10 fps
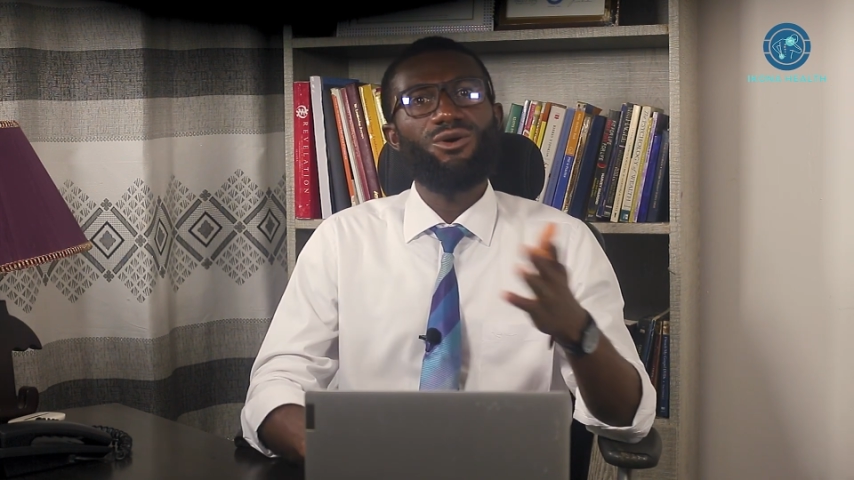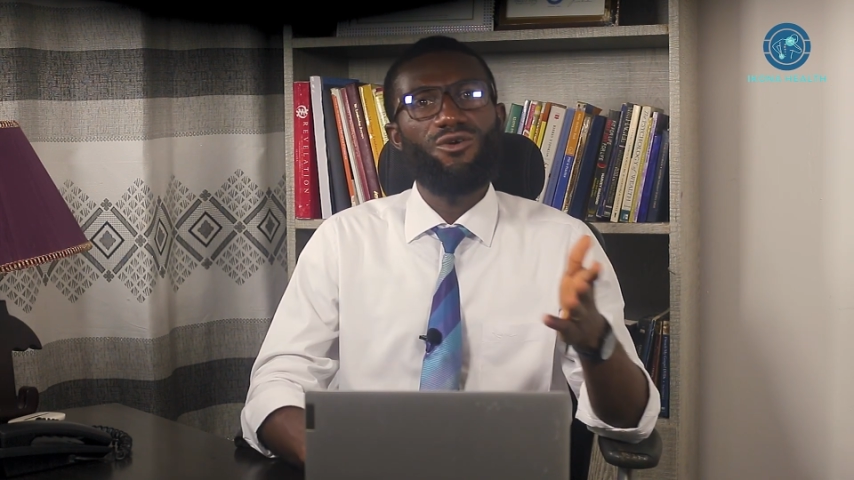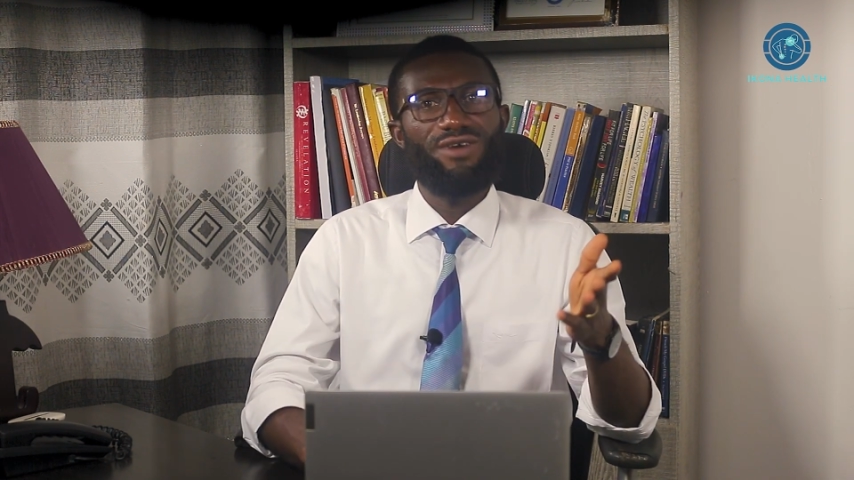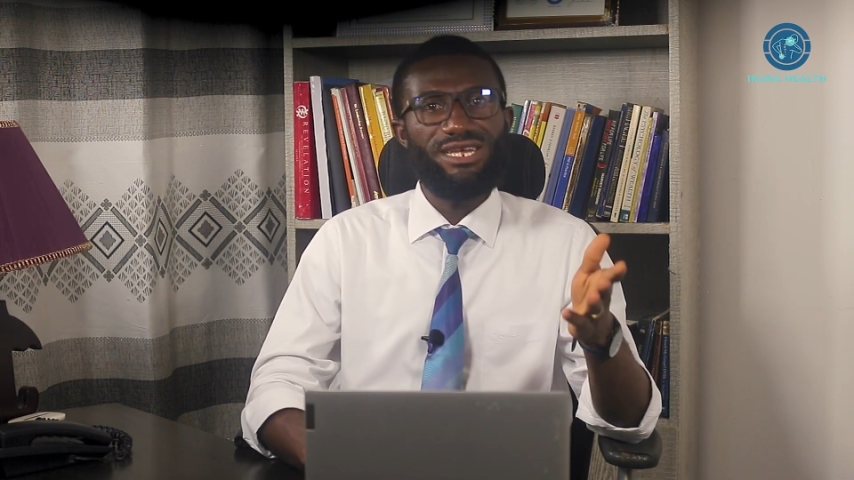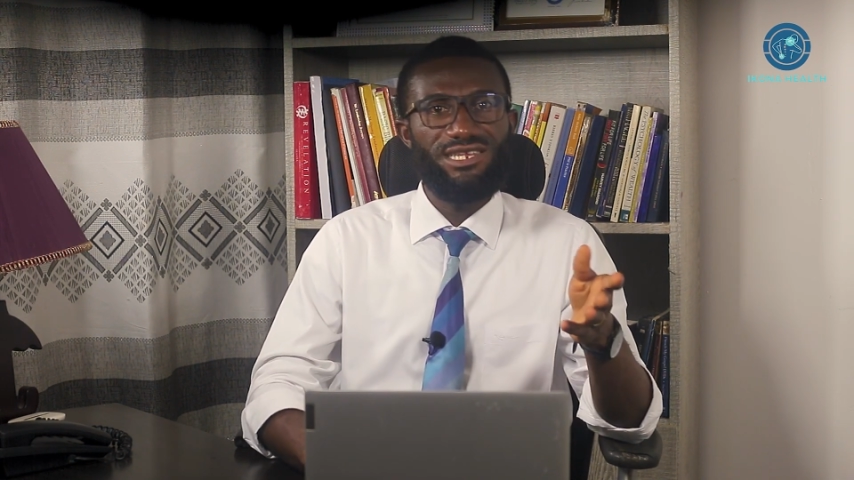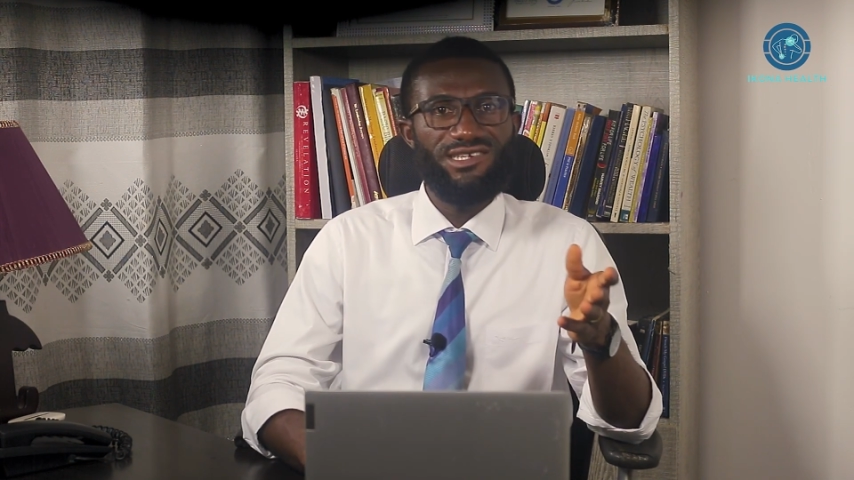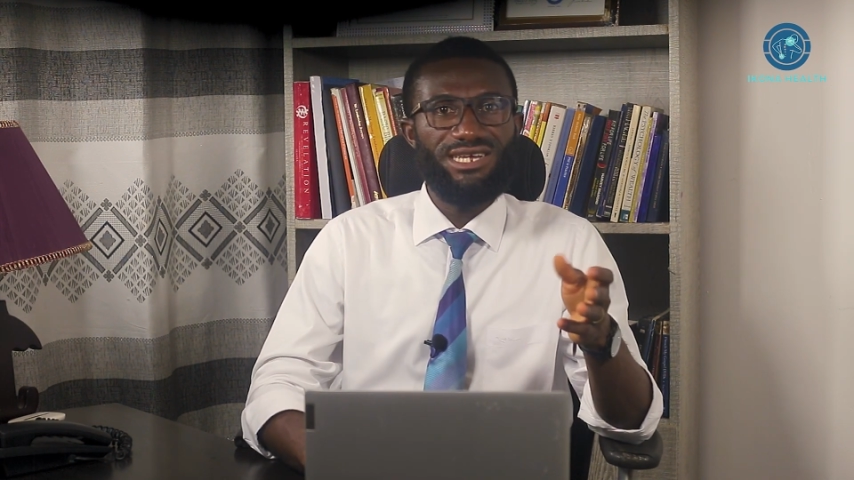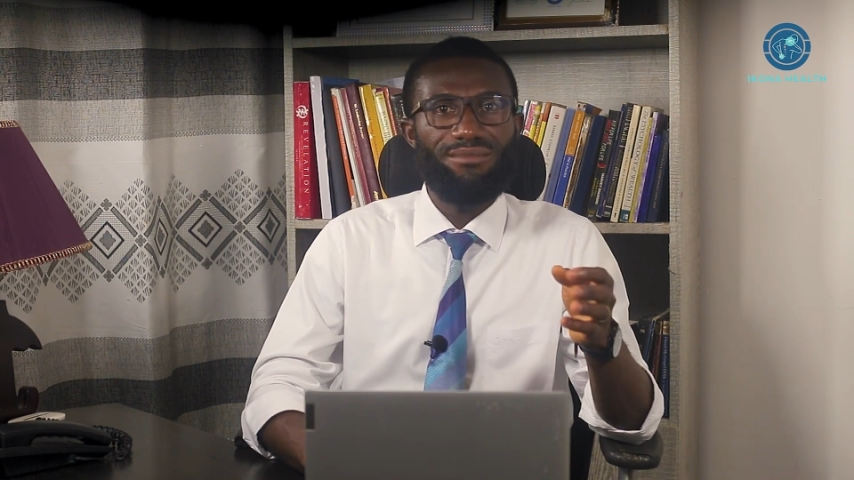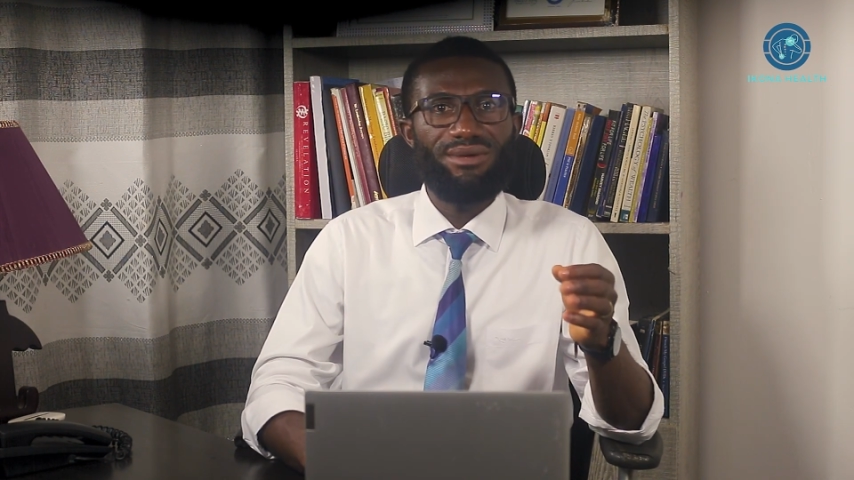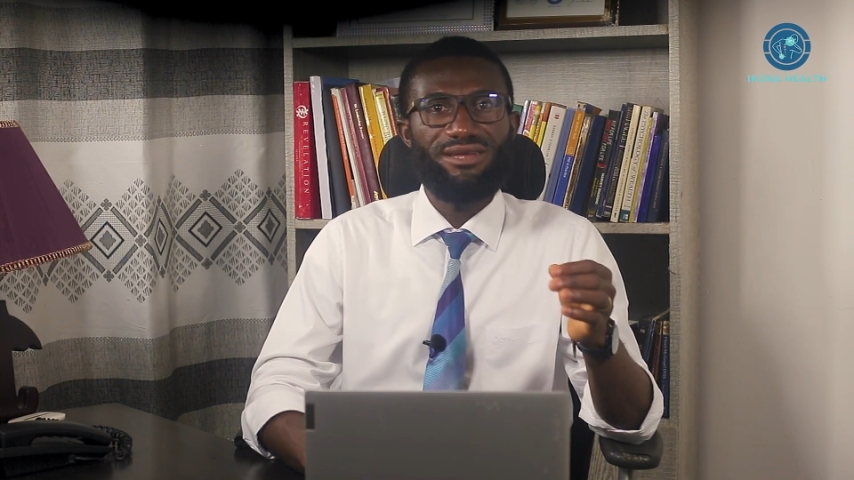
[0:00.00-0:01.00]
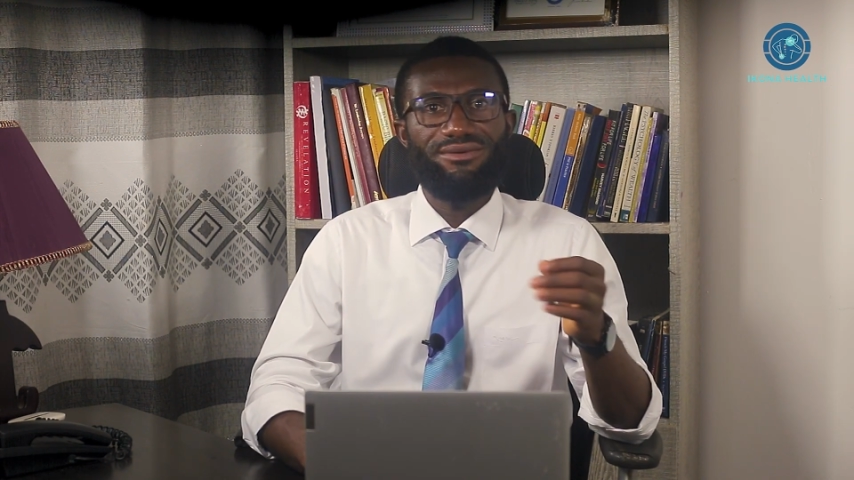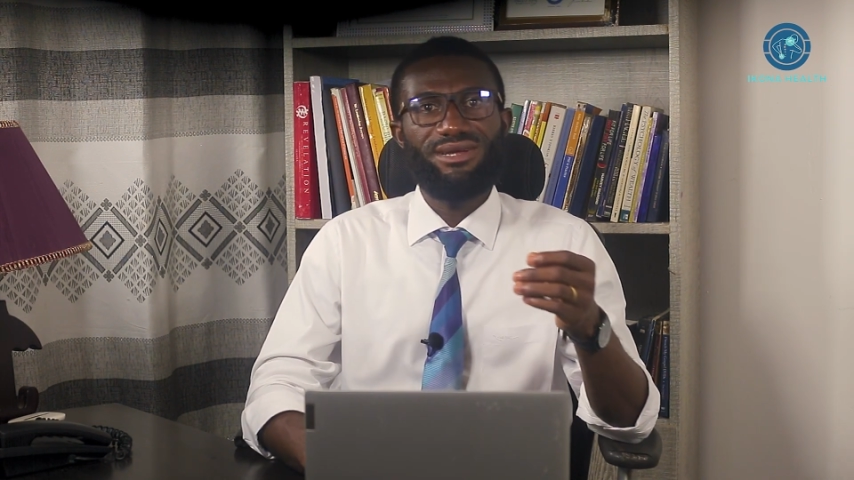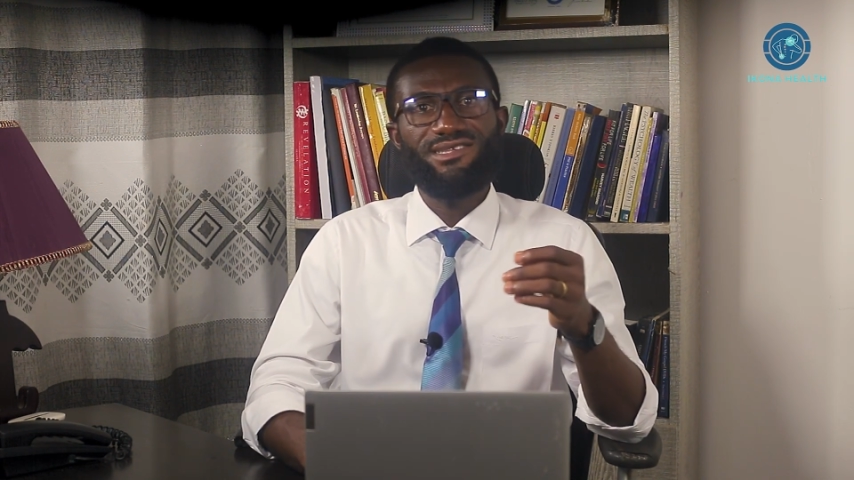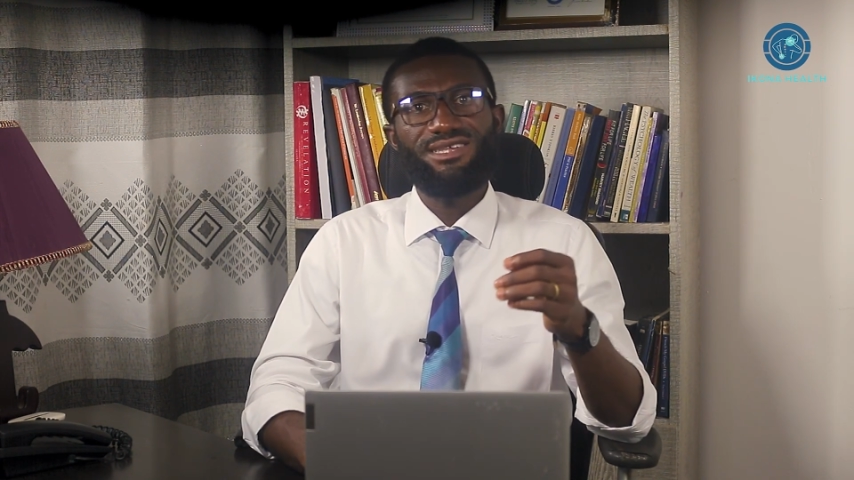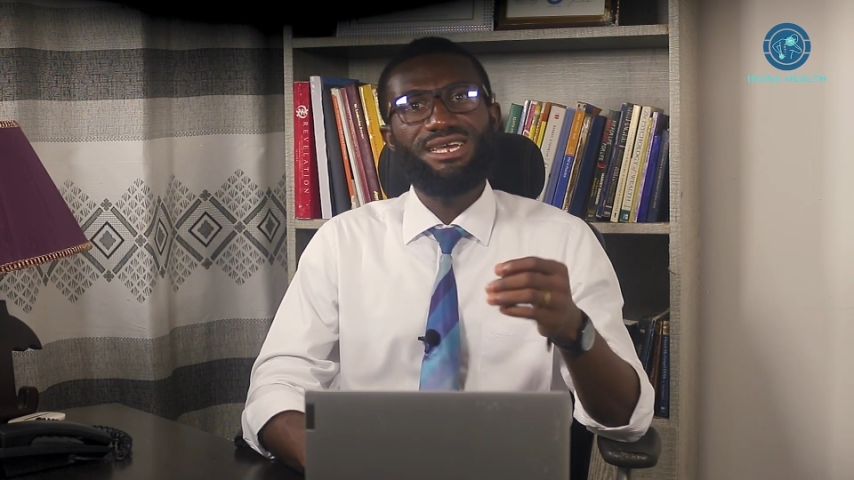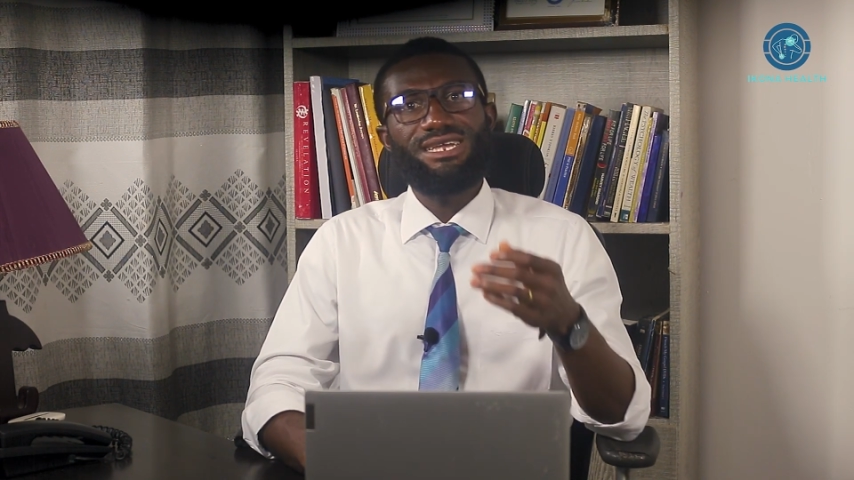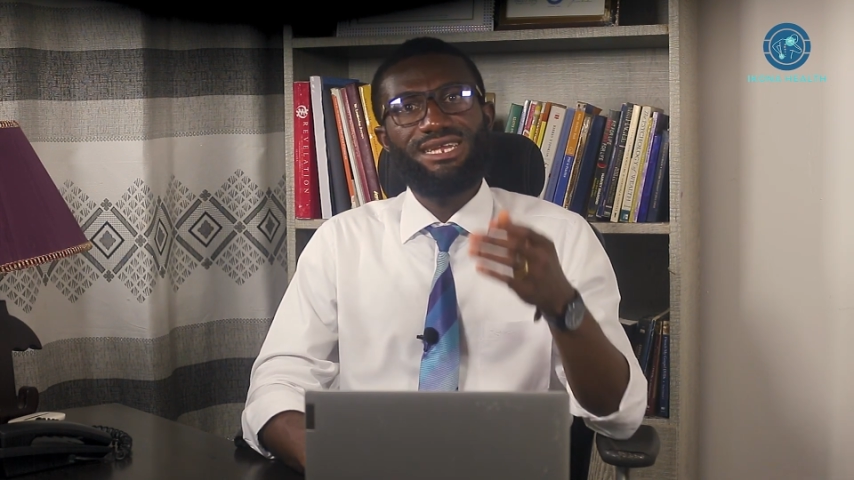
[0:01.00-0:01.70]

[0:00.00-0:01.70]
over initial bed rest.